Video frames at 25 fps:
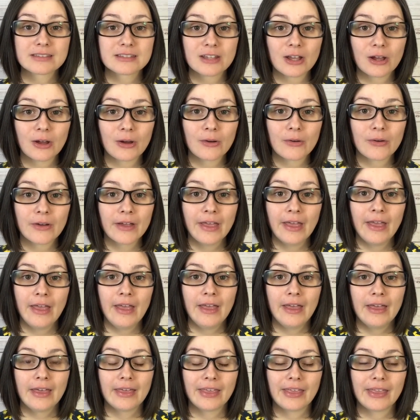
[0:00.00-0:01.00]
So
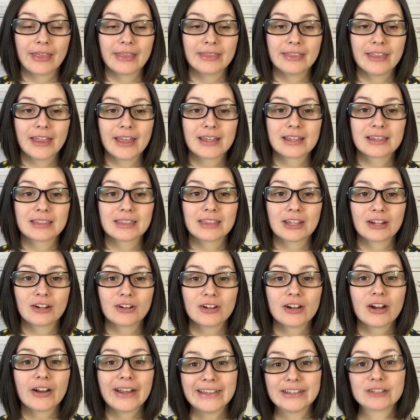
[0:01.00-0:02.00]
like,
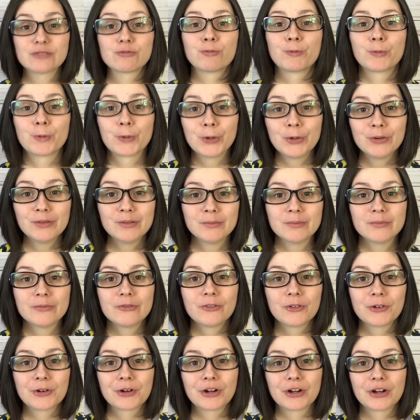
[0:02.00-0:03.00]
there is room
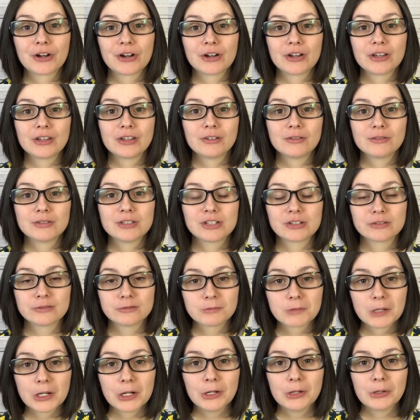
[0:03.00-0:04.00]
for you to
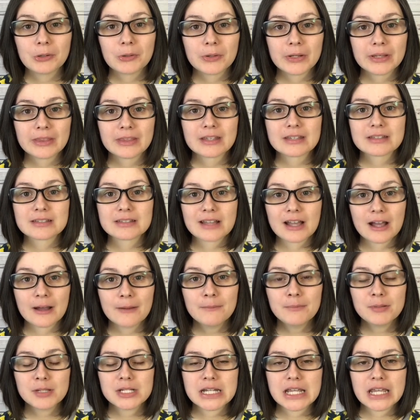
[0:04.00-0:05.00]
grow in this
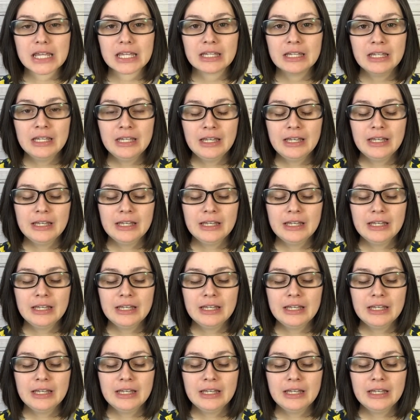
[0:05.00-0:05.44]
company.